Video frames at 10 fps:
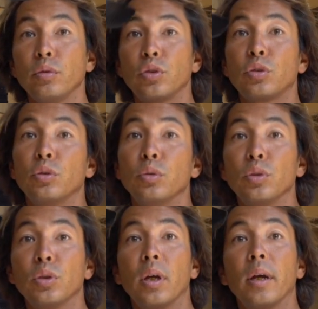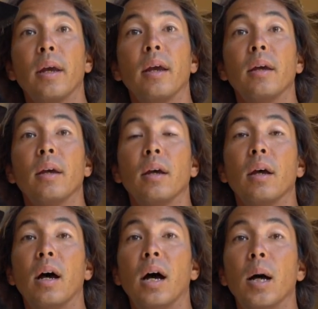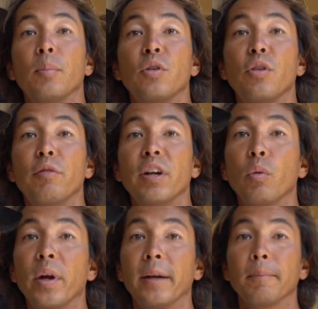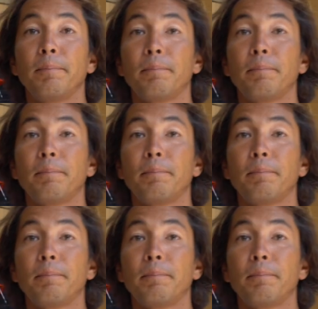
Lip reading: screws to the rear wing.